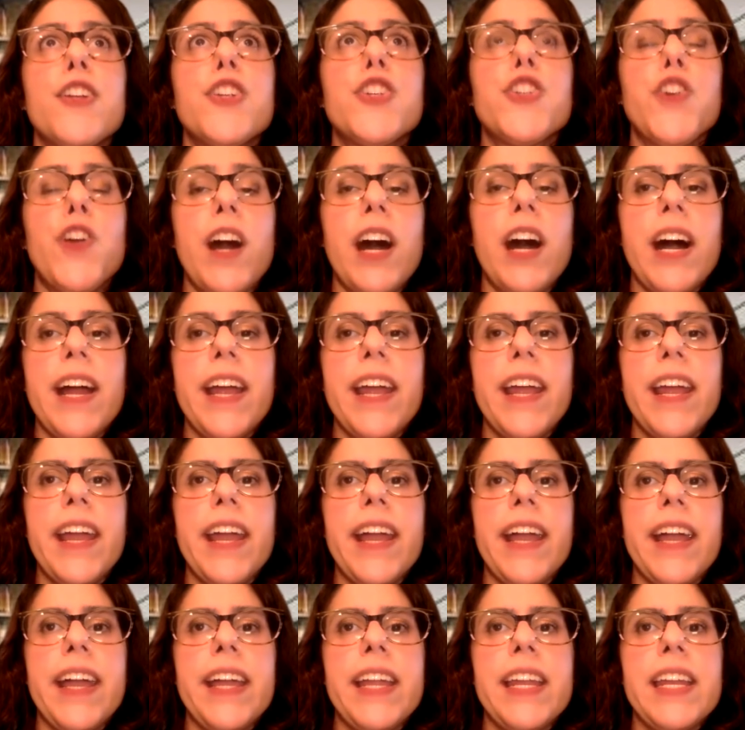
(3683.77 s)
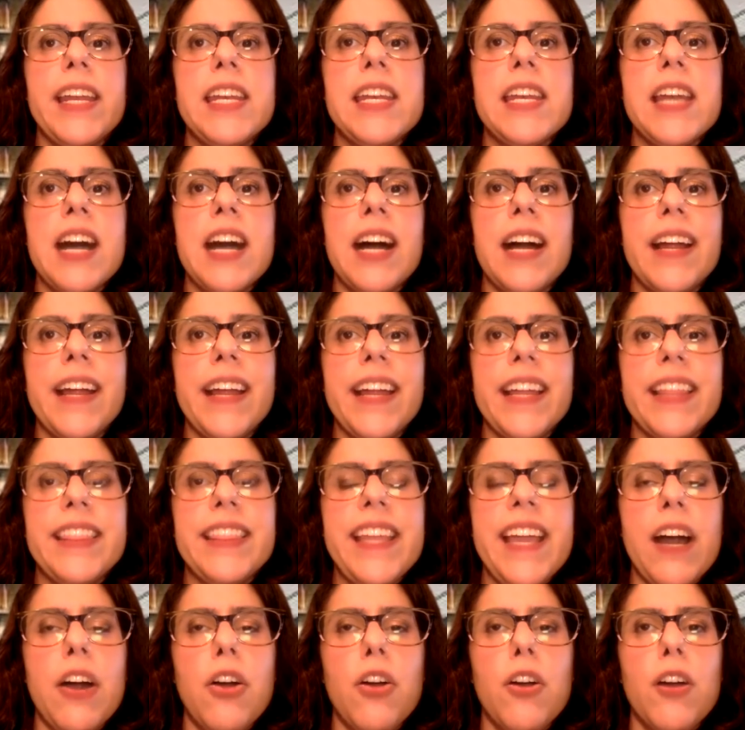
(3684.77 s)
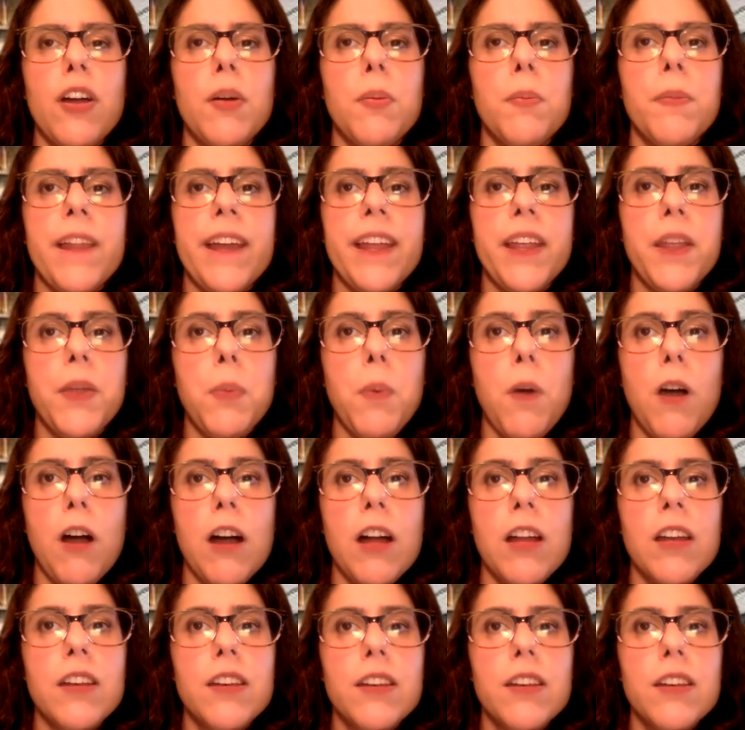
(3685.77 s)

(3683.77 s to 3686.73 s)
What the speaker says: try and not get the outcome that you want.